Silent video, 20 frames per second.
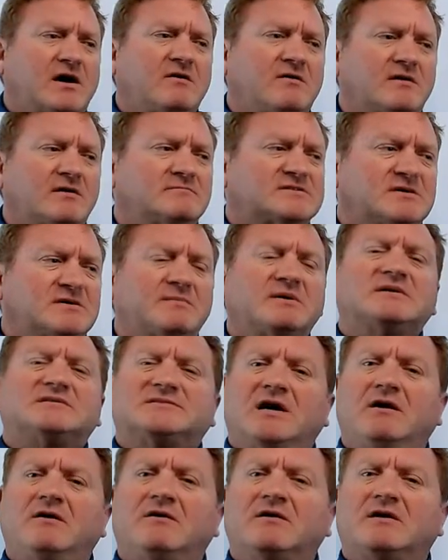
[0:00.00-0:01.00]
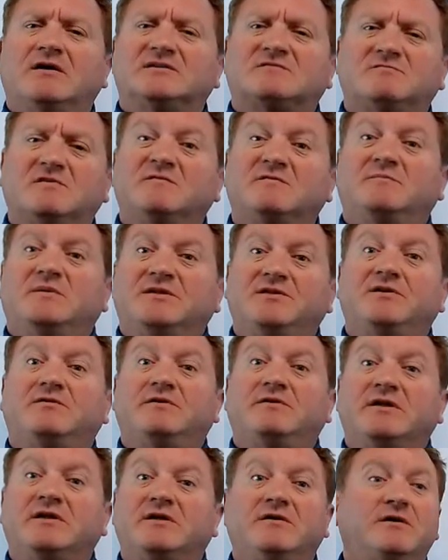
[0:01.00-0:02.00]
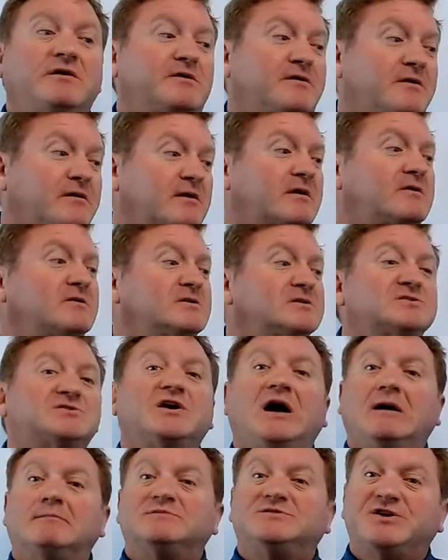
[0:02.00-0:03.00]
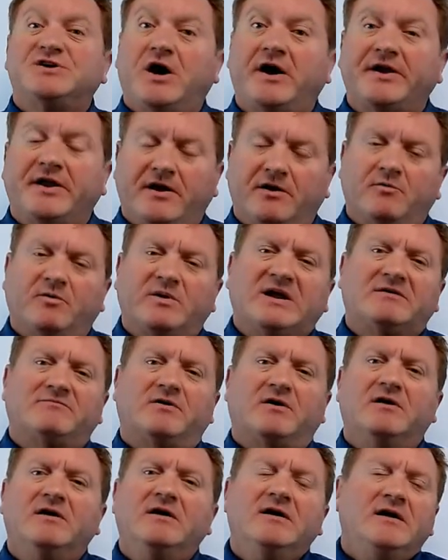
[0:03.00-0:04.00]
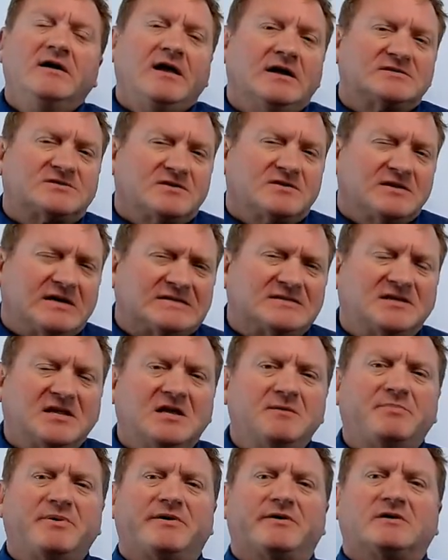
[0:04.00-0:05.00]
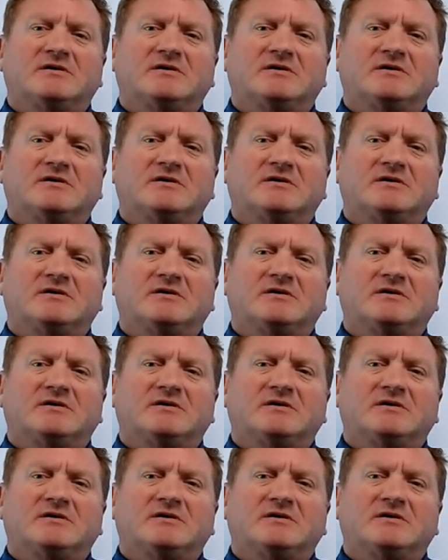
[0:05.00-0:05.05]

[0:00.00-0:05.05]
somebody's telling us we've been doing good, or good job, Johnny, or whatever. And so that's deep in our